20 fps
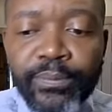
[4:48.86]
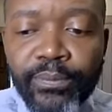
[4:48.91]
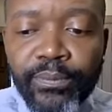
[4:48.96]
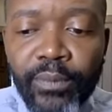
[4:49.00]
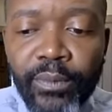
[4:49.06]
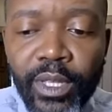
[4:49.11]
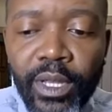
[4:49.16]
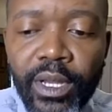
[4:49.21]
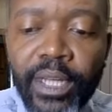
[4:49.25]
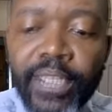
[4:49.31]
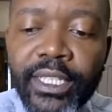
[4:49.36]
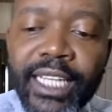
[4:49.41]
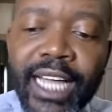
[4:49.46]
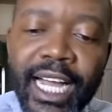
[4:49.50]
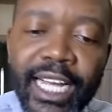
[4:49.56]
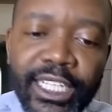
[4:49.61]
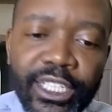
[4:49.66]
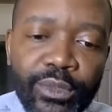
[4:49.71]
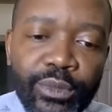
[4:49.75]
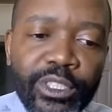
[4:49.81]
a doctor
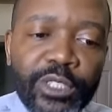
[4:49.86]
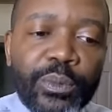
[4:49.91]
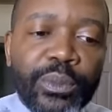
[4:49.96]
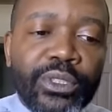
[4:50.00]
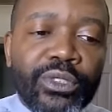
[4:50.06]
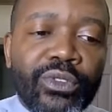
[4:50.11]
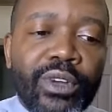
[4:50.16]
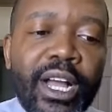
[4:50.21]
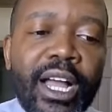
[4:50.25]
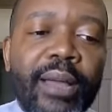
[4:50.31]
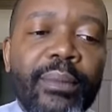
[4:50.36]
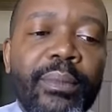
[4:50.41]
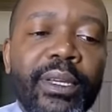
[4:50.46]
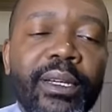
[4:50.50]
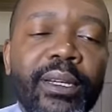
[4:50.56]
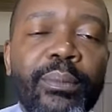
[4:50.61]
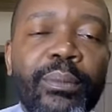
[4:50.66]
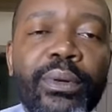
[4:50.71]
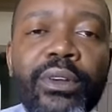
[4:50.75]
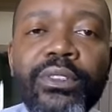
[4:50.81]
was prescribing a
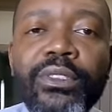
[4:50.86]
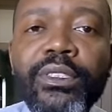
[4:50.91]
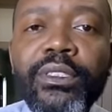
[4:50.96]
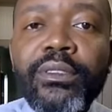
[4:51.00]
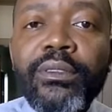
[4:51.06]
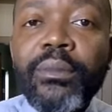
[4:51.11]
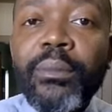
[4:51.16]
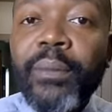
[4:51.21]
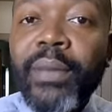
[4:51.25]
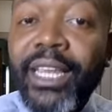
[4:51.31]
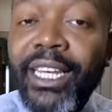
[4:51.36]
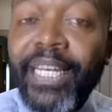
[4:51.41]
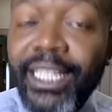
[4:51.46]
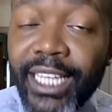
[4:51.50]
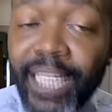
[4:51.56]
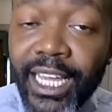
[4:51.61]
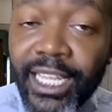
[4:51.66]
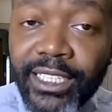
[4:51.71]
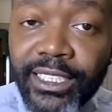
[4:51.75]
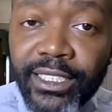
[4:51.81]
person
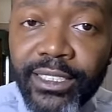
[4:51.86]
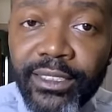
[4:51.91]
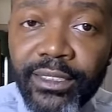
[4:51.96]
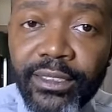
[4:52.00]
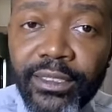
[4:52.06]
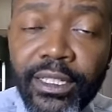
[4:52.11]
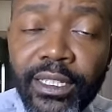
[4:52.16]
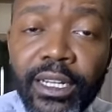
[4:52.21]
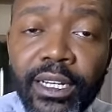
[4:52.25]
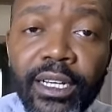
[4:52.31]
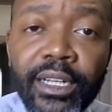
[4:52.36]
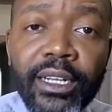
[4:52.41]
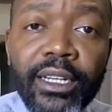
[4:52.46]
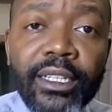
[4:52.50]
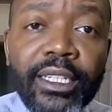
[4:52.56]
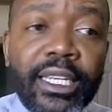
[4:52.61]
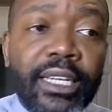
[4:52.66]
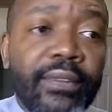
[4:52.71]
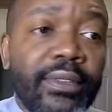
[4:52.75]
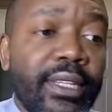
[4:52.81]
medication,
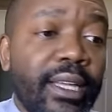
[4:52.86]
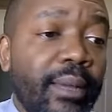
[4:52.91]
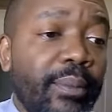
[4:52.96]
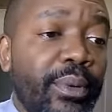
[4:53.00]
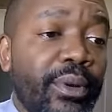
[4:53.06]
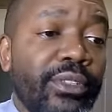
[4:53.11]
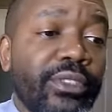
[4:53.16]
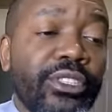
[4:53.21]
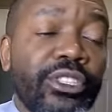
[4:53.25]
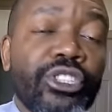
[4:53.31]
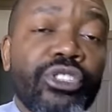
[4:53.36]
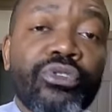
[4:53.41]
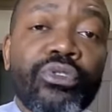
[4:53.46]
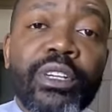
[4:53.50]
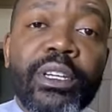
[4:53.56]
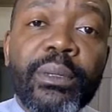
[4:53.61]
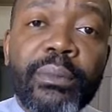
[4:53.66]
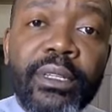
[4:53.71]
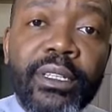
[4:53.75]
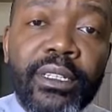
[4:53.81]
giving that person
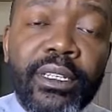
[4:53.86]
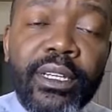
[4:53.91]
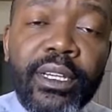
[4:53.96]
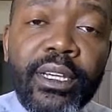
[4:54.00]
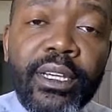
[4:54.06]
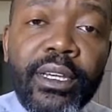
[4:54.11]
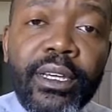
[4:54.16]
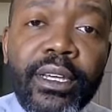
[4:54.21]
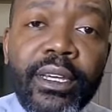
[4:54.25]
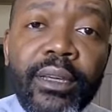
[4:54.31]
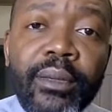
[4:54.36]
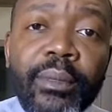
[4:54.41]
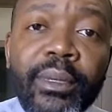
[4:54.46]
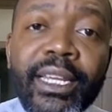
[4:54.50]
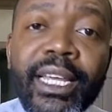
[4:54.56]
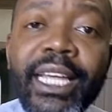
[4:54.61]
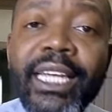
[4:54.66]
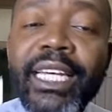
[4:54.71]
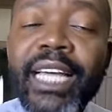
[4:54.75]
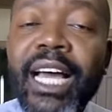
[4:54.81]
treatment, but had
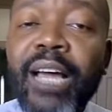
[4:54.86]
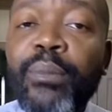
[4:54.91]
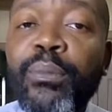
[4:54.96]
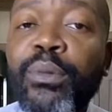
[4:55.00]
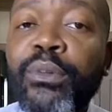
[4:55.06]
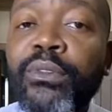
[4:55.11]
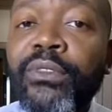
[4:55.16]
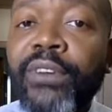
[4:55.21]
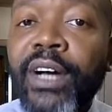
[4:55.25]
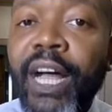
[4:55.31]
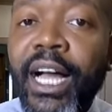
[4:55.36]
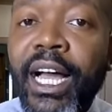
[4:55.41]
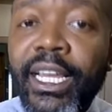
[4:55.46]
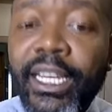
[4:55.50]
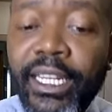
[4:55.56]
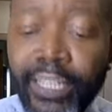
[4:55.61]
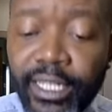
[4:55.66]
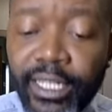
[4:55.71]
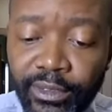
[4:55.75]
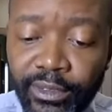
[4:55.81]
not provided an
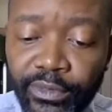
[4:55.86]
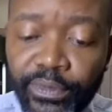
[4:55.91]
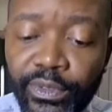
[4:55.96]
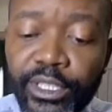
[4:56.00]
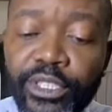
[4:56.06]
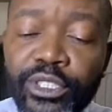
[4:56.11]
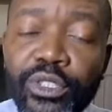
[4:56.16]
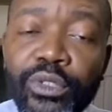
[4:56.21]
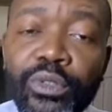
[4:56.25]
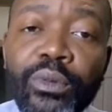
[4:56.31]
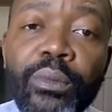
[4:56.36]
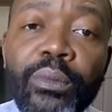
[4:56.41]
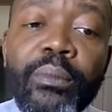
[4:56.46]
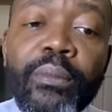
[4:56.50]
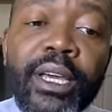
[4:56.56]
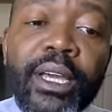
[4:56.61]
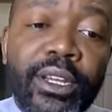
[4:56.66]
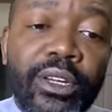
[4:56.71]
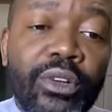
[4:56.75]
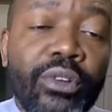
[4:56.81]
official
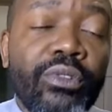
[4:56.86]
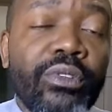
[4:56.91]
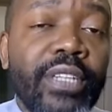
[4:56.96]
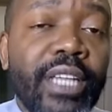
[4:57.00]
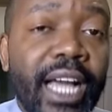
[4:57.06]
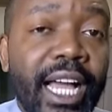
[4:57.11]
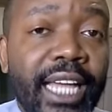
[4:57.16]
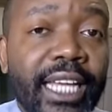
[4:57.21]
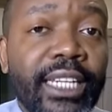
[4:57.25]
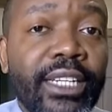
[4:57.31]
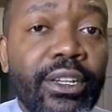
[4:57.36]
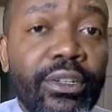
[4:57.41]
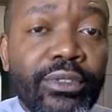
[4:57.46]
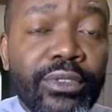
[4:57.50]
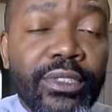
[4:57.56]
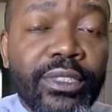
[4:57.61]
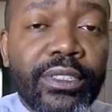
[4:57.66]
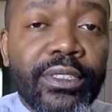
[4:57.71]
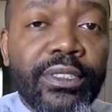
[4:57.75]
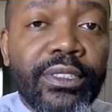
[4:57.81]
medical
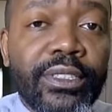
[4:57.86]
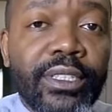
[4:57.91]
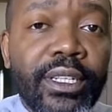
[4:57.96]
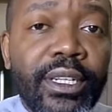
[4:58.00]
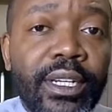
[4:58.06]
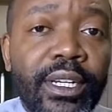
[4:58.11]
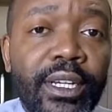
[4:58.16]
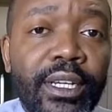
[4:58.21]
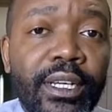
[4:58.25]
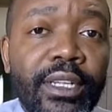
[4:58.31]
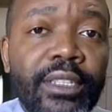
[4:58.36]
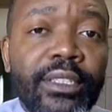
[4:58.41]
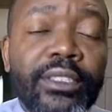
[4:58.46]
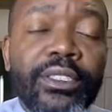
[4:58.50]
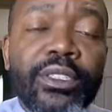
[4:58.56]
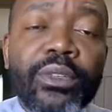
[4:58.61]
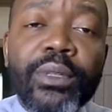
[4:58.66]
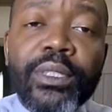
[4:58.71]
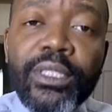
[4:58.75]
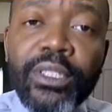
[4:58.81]
diagnosis. So
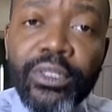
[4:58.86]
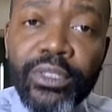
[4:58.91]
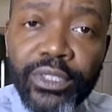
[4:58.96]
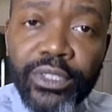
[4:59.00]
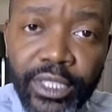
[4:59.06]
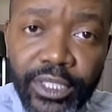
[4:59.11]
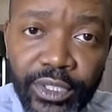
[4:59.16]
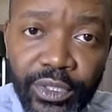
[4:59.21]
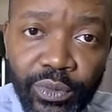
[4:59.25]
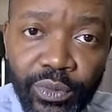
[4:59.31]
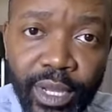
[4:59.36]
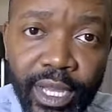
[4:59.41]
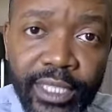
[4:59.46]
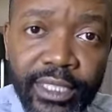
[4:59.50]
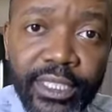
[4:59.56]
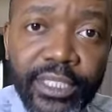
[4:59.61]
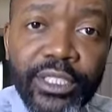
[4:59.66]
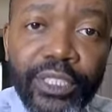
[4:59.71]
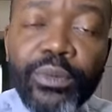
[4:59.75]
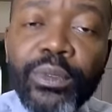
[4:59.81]
in those situations, you
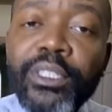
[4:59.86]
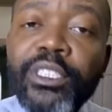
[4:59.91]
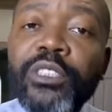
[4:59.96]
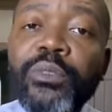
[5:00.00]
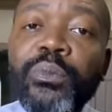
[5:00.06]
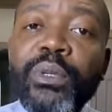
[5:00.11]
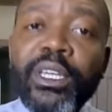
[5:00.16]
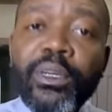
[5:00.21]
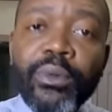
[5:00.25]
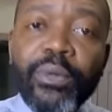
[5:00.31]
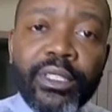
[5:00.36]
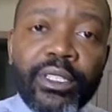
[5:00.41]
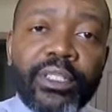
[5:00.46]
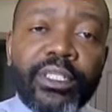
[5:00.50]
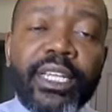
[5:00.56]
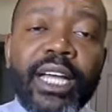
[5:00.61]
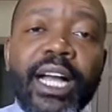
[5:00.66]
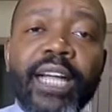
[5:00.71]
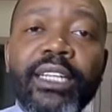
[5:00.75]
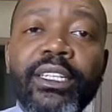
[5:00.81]
want to speak with your
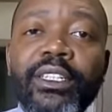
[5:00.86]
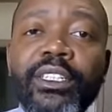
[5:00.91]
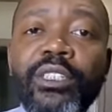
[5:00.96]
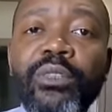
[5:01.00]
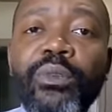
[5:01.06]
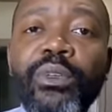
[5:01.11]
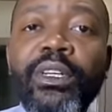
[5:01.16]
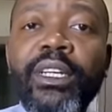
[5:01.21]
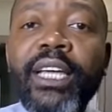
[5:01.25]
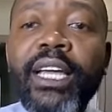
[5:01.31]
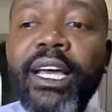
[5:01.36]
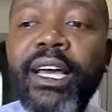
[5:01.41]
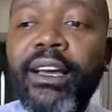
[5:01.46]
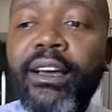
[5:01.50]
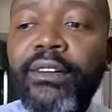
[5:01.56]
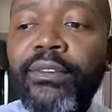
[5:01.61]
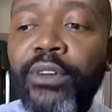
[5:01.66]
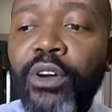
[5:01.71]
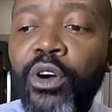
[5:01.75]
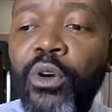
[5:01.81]
doctor. You want to have
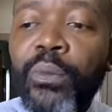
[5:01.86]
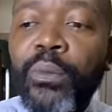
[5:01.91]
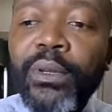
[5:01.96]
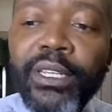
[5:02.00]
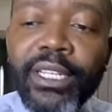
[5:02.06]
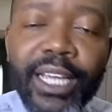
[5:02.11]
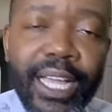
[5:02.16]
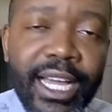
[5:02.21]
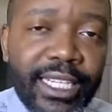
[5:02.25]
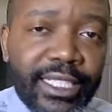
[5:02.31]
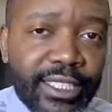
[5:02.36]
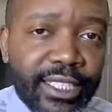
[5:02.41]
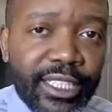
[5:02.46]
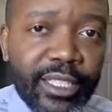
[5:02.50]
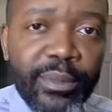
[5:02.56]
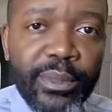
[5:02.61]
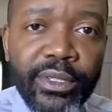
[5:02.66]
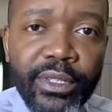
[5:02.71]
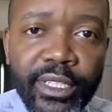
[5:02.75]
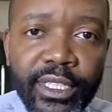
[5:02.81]
open lines of
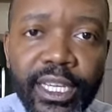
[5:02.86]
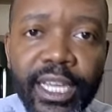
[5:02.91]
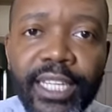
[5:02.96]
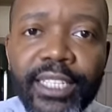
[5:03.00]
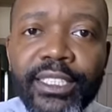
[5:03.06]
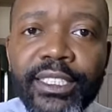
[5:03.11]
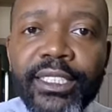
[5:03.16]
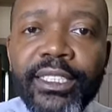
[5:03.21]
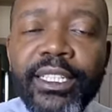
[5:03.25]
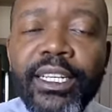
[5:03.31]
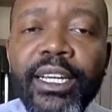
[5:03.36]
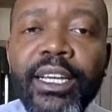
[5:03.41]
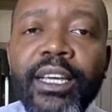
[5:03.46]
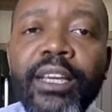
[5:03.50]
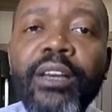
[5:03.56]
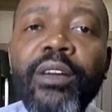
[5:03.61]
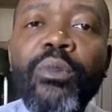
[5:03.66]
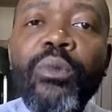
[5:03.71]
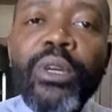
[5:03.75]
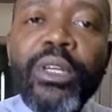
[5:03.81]
communication
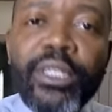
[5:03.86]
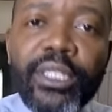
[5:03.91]
with your